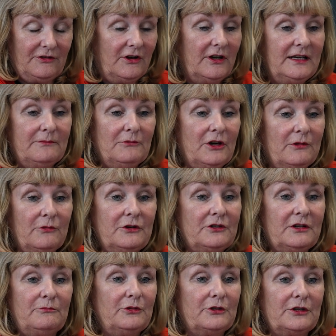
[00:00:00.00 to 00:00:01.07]
fine in my
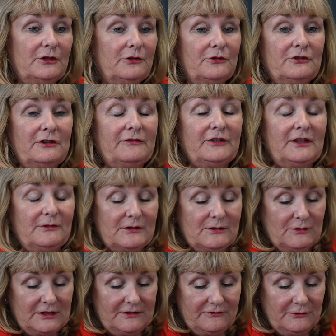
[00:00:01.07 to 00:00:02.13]
world. I'd booked the order, everything
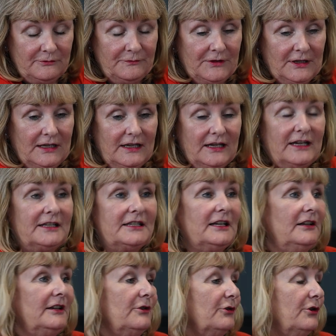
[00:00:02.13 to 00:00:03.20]
was wonderful,
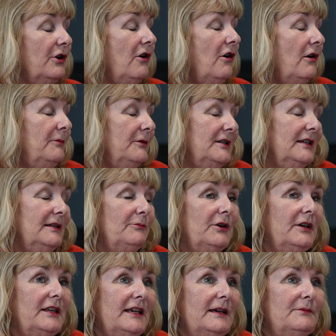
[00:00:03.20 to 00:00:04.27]
until I got carpeted
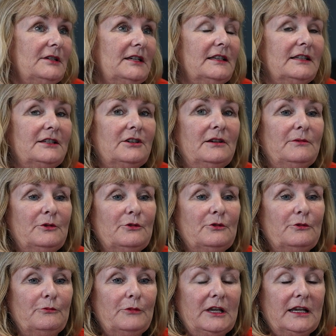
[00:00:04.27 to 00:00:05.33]
by the MD at the time, who
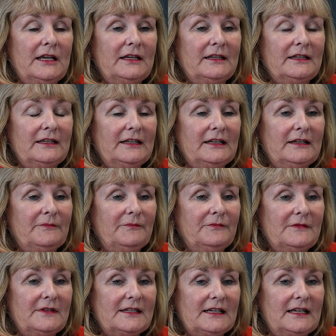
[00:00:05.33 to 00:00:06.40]
called me in and
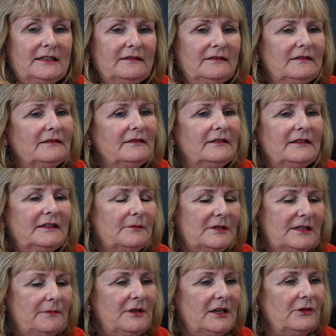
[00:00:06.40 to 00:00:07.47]
said, there
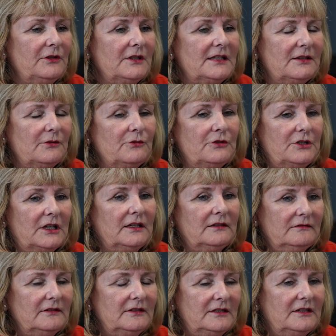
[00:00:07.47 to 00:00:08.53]
was something on this order.
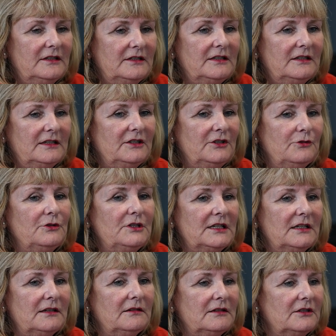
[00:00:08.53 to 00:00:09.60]
You
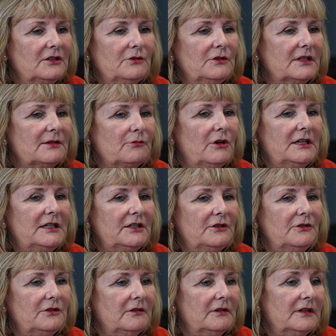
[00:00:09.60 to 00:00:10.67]
didn't do this. Why didn't
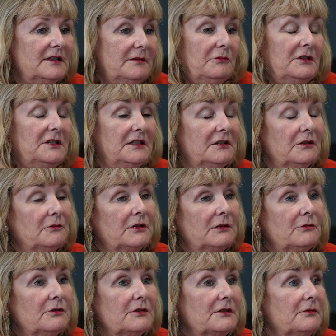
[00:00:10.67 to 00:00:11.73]
you do it? I said, well, I didn't know what
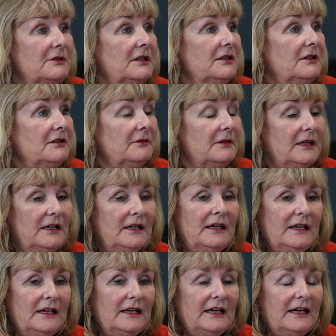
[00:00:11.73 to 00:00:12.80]
it was, so I didn't do it.
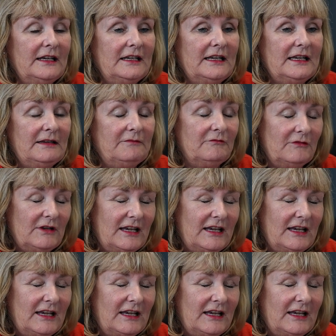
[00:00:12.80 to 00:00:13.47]
And he